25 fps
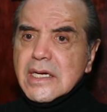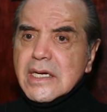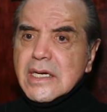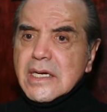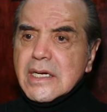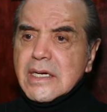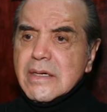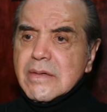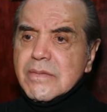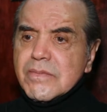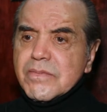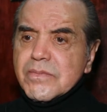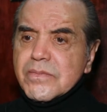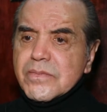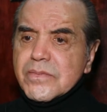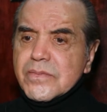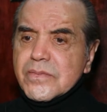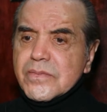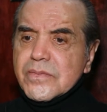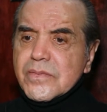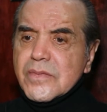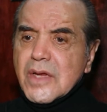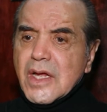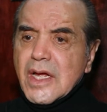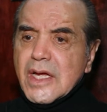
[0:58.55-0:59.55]
Um,
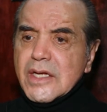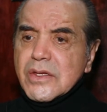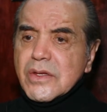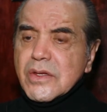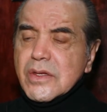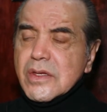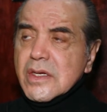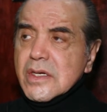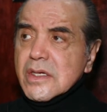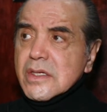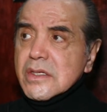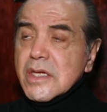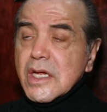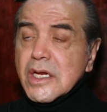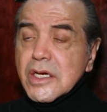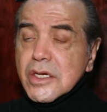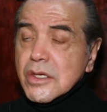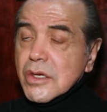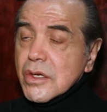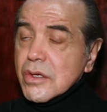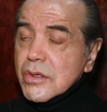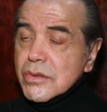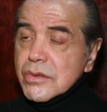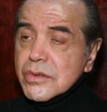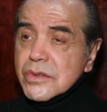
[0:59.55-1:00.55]
I, Glenn
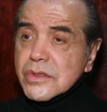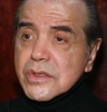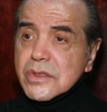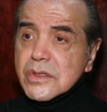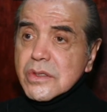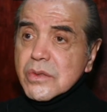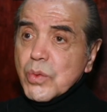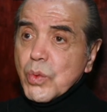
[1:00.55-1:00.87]
Close,